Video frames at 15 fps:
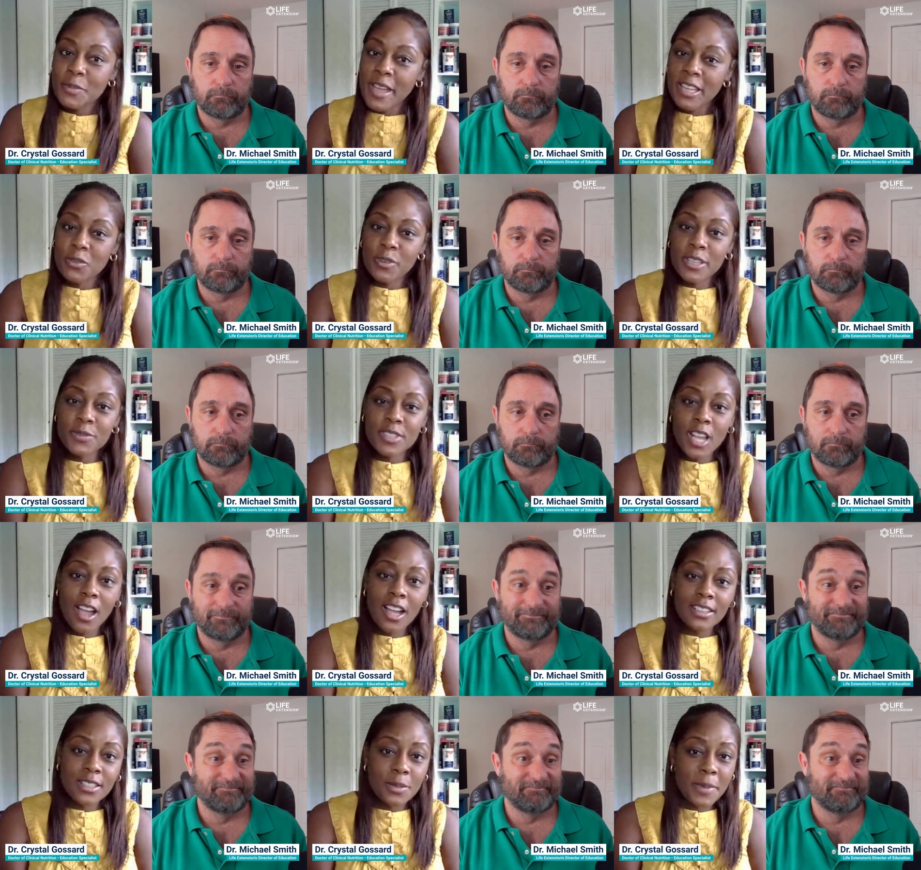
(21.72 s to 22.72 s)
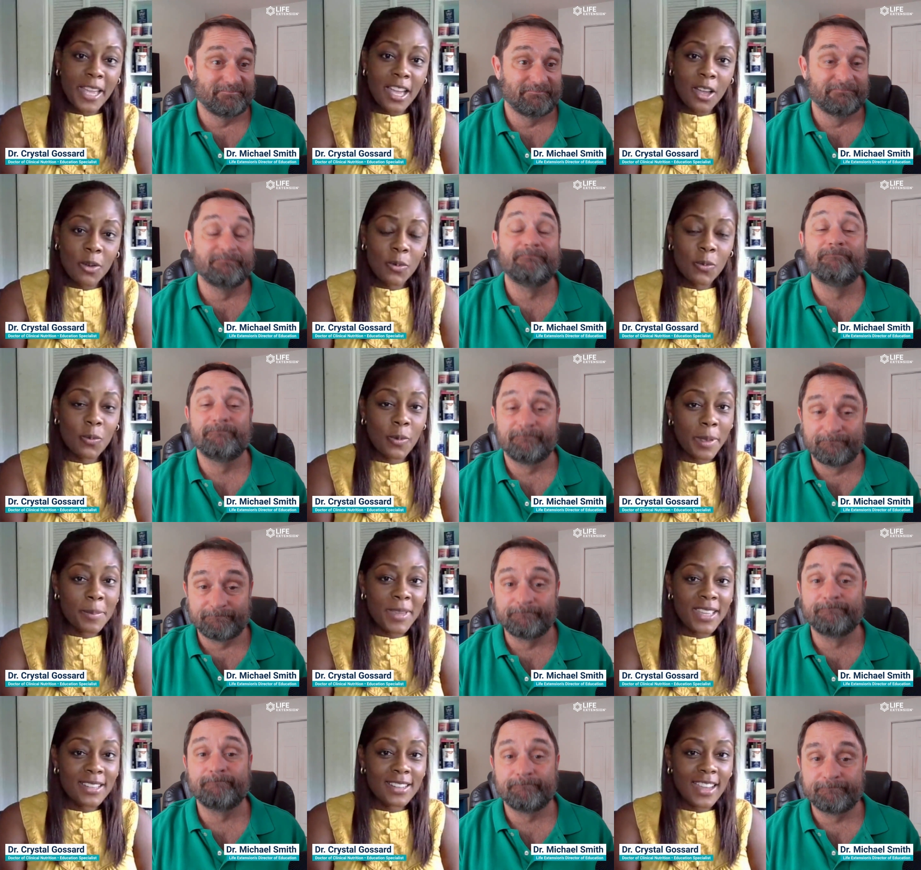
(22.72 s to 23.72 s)
Speaker 1: Mike, we've talked about
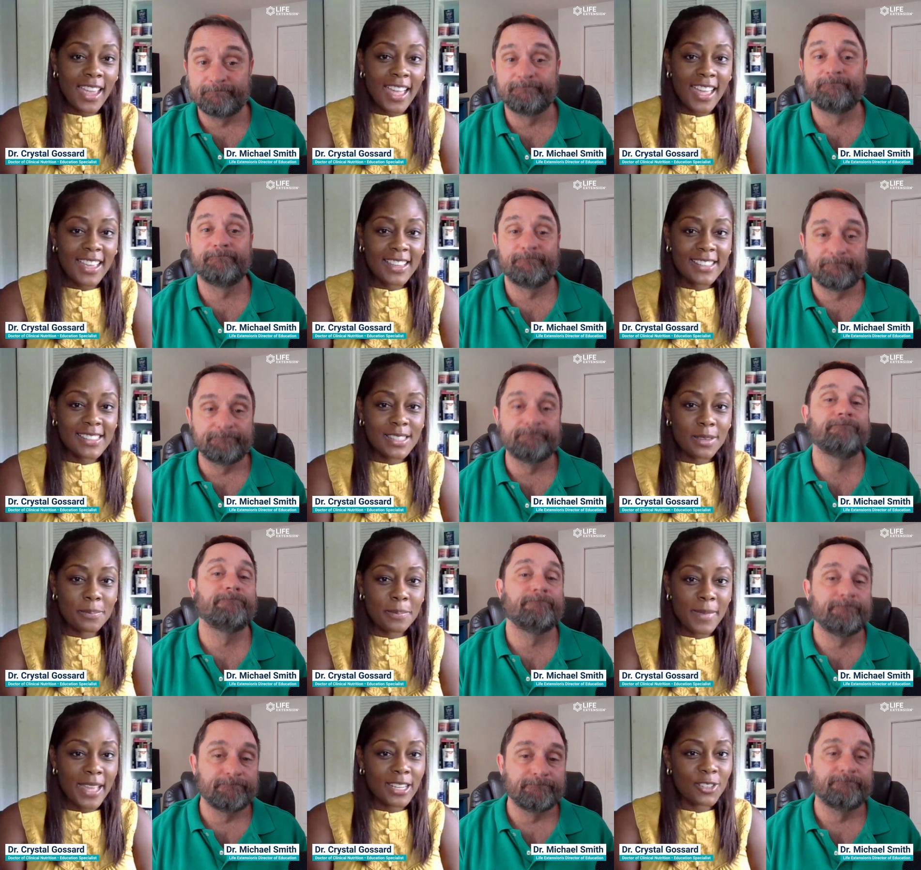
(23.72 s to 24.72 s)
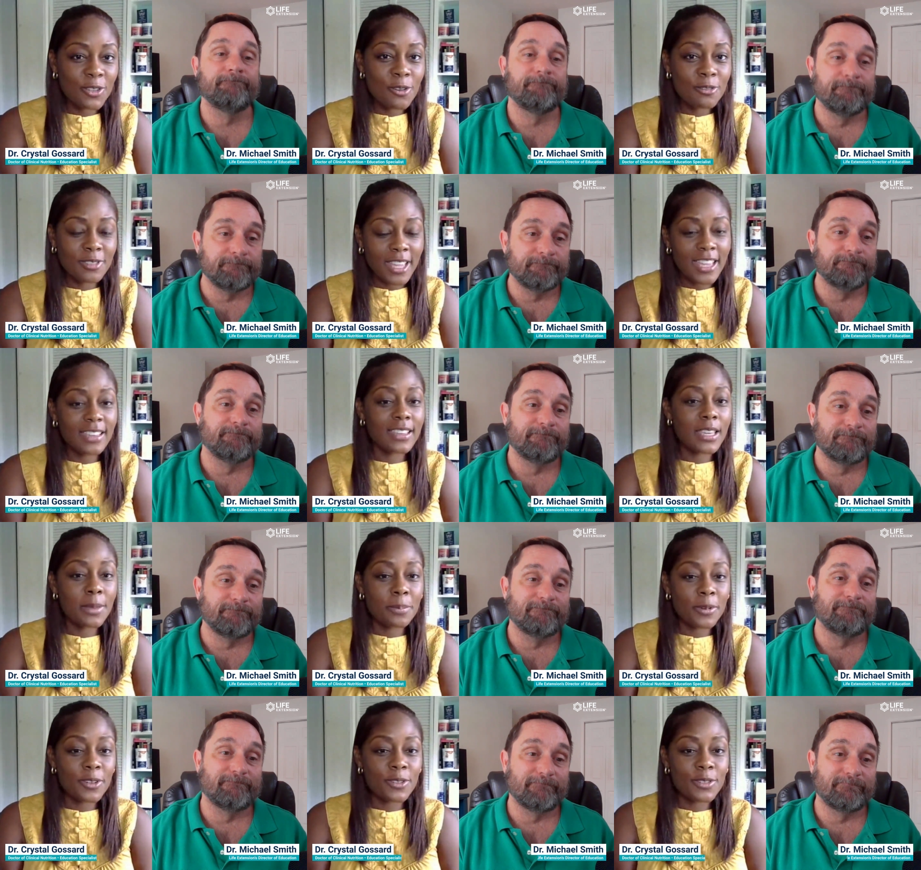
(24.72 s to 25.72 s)
women as the medical
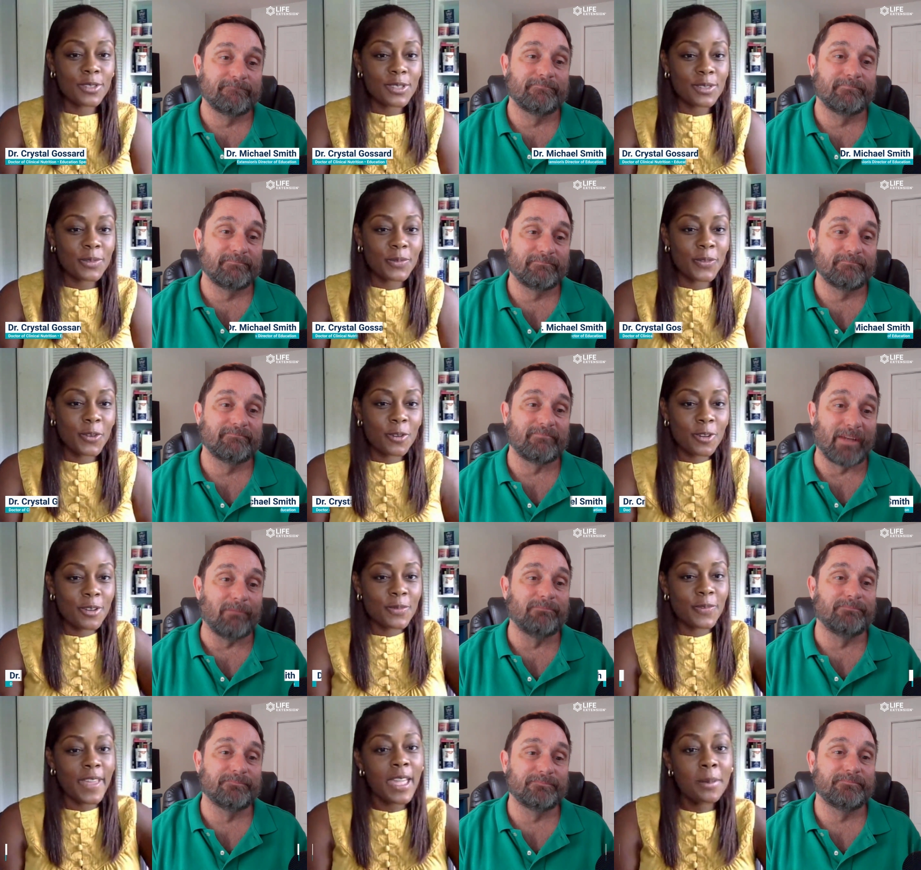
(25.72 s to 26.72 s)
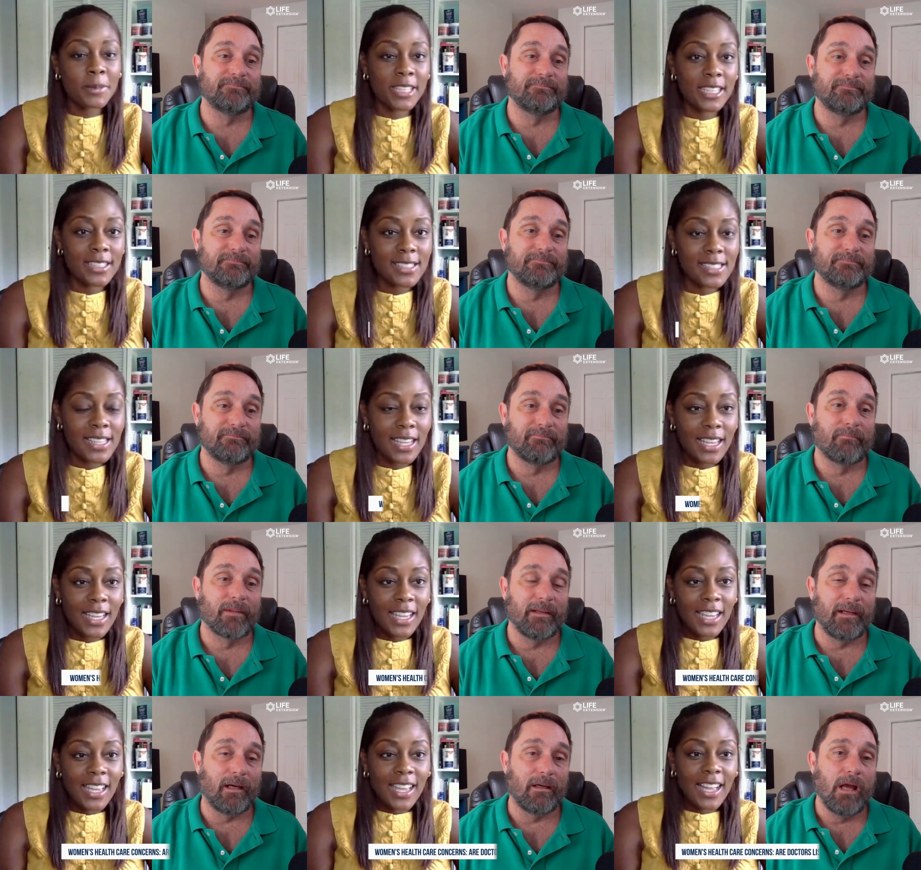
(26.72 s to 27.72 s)
gatekeepers for yeah. families.
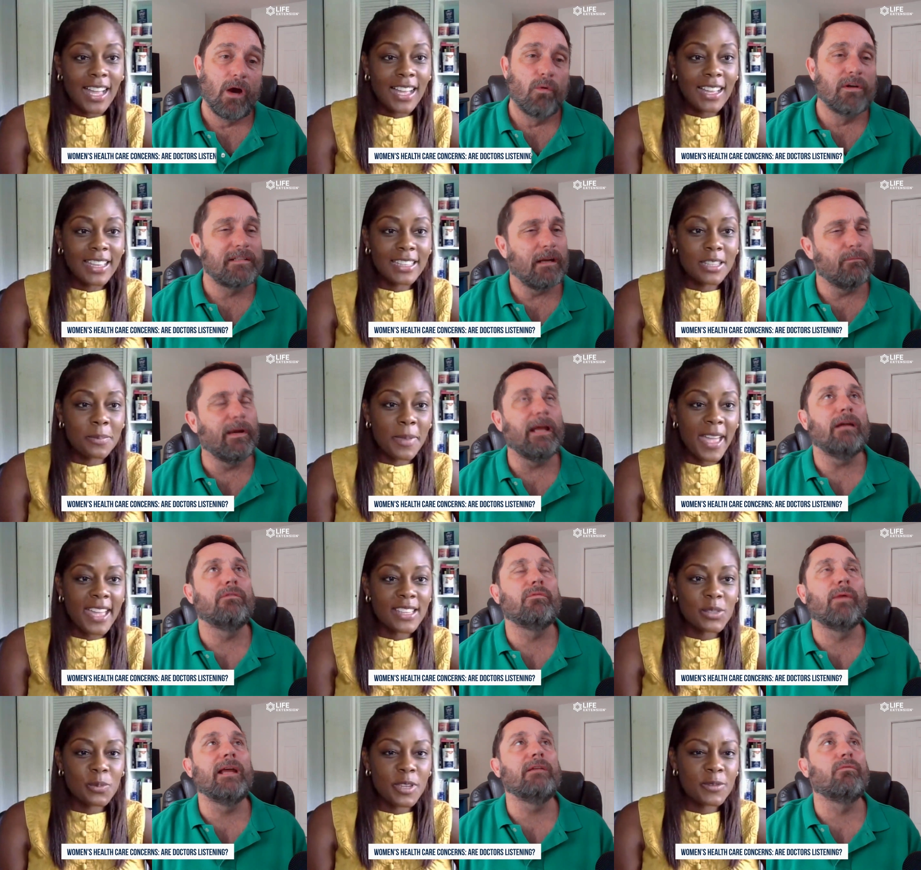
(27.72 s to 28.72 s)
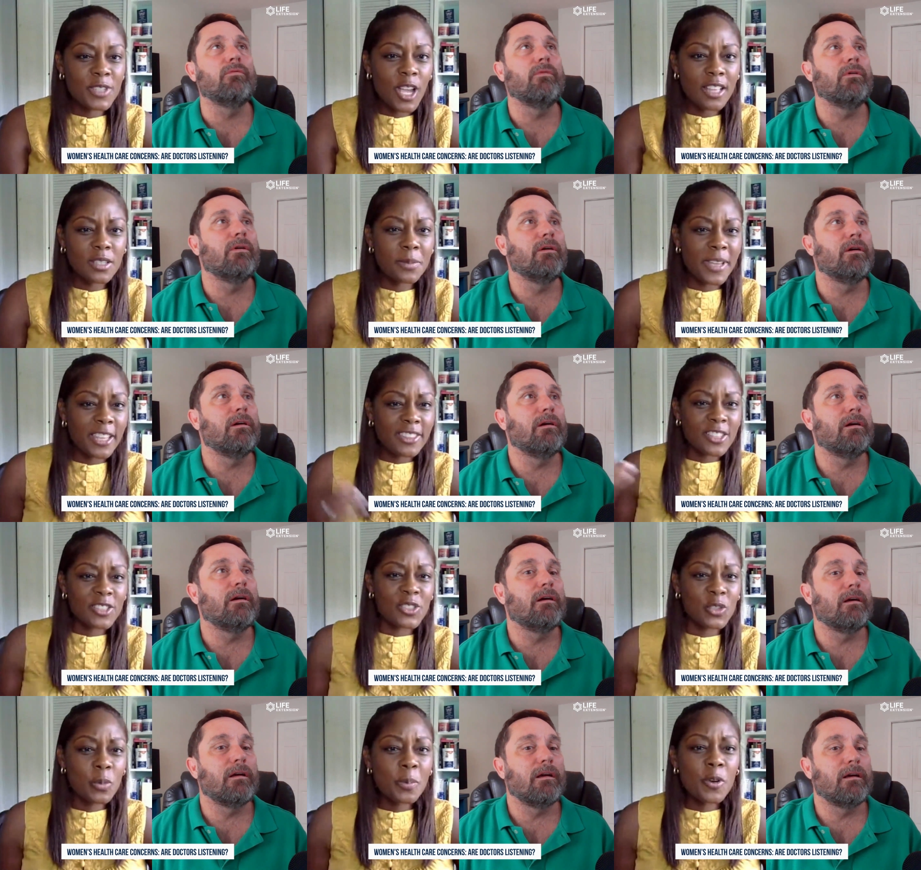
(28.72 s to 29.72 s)
Speaker 2: Yeah. Uh, in the
Speaker 1: past, we, we talked about the
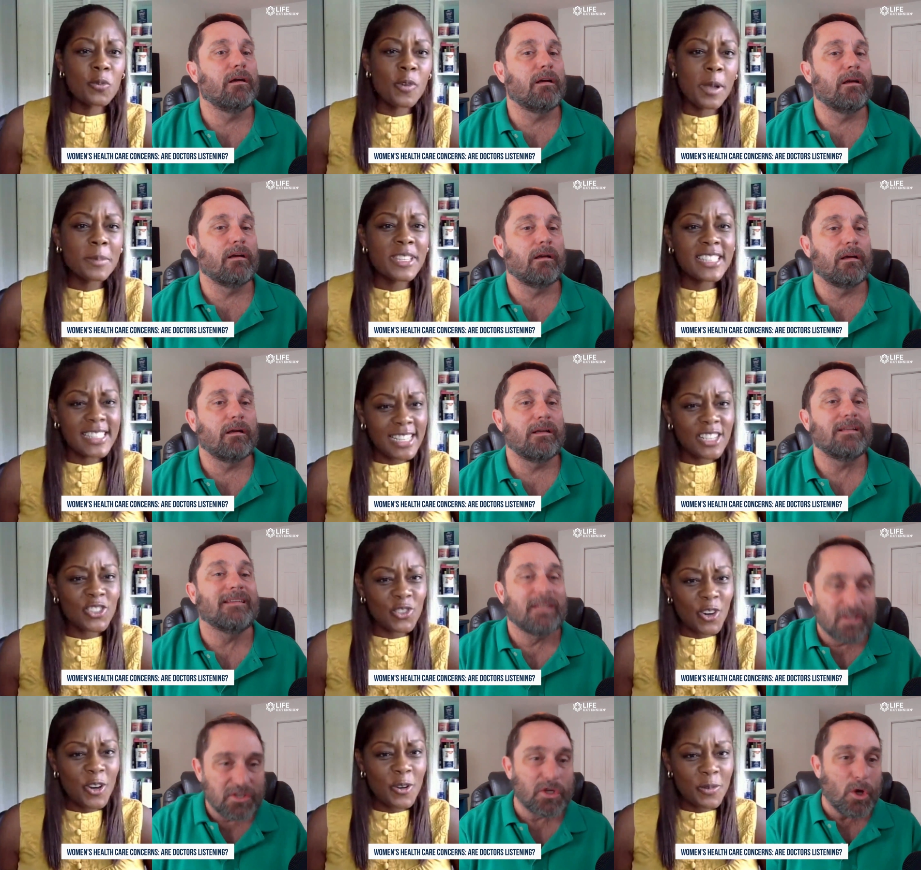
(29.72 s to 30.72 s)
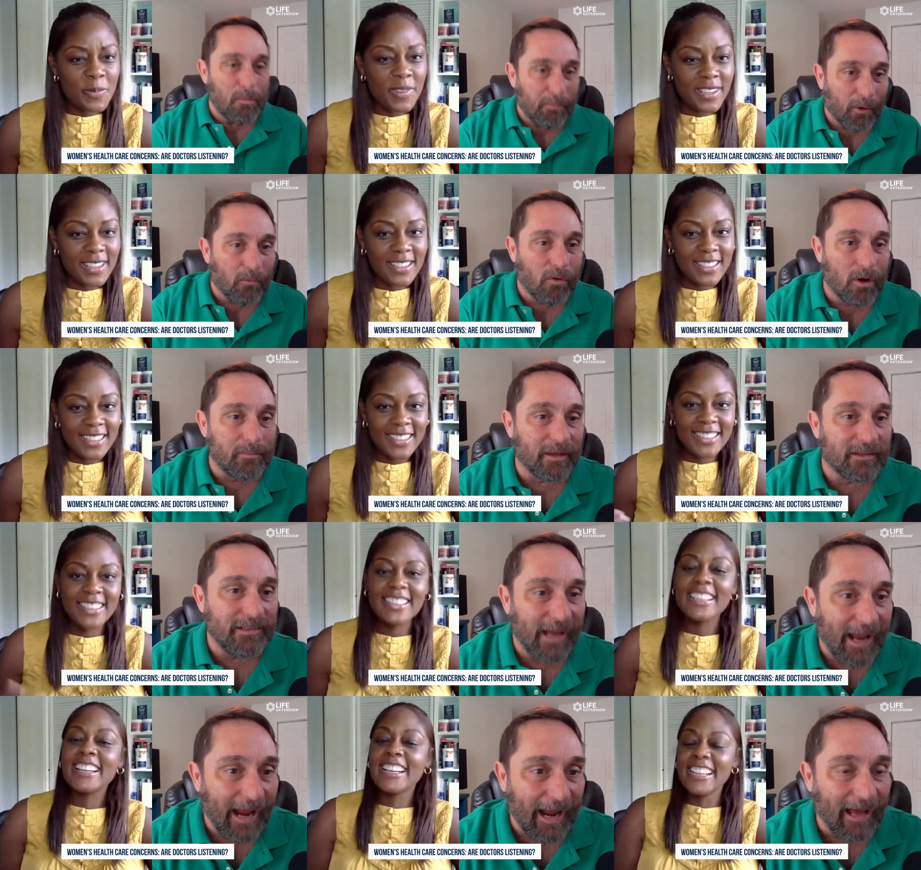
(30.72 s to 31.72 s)
superwoman syndrome. Superwoman.
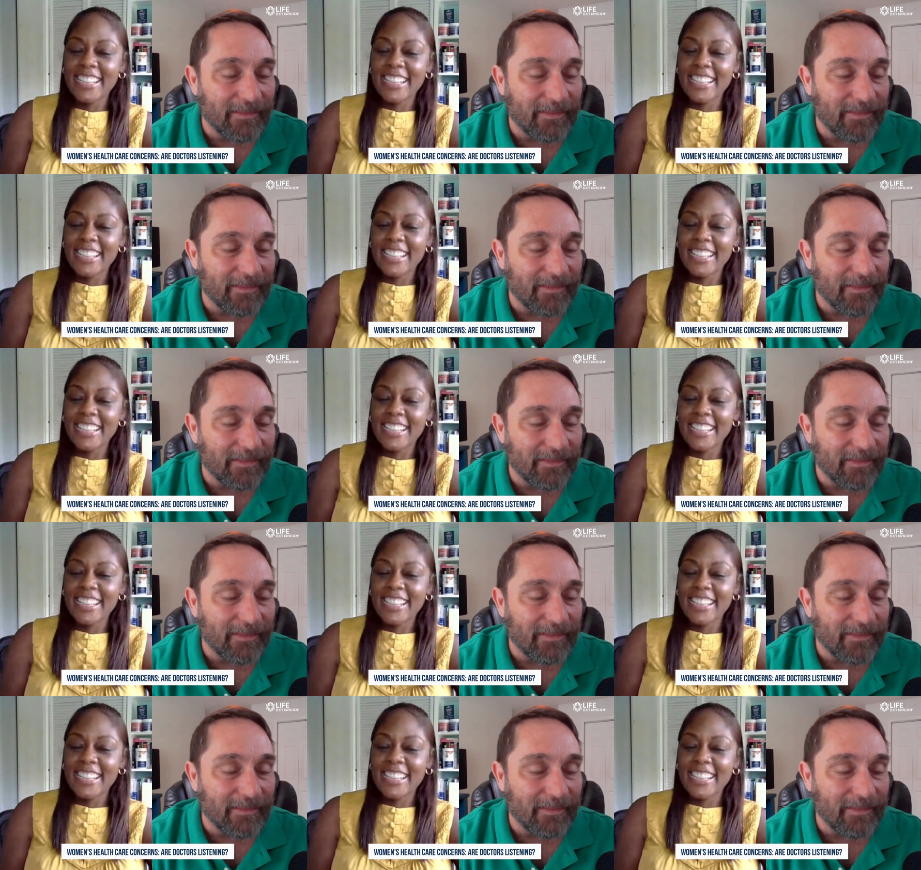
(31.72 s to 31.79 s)
Speaker 2: Yeah,